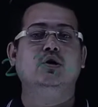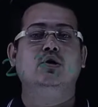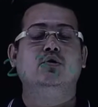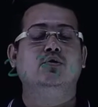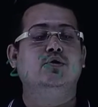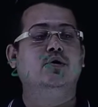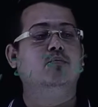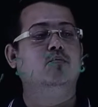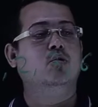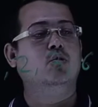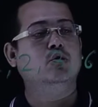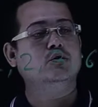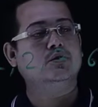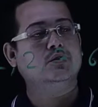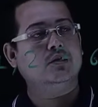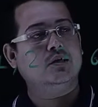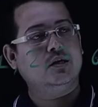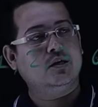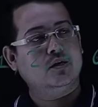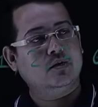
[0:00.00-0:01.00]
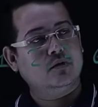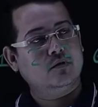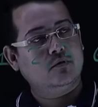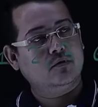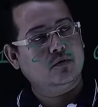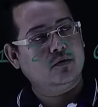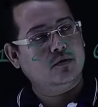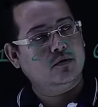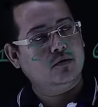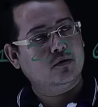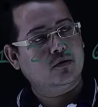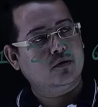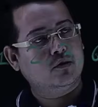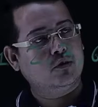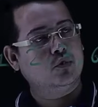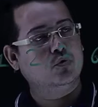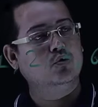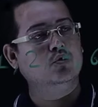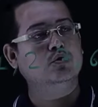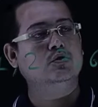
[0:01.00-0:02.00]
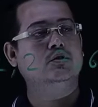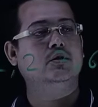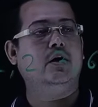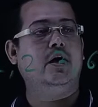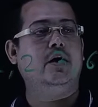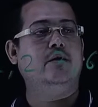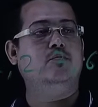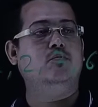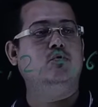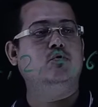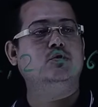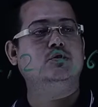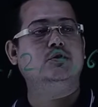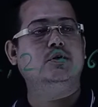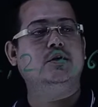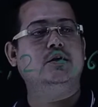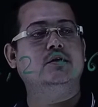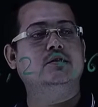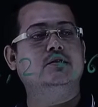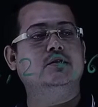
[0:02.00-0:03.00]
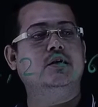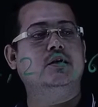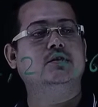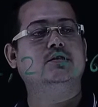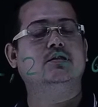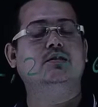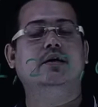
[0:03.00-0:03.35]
The most used and most easiest,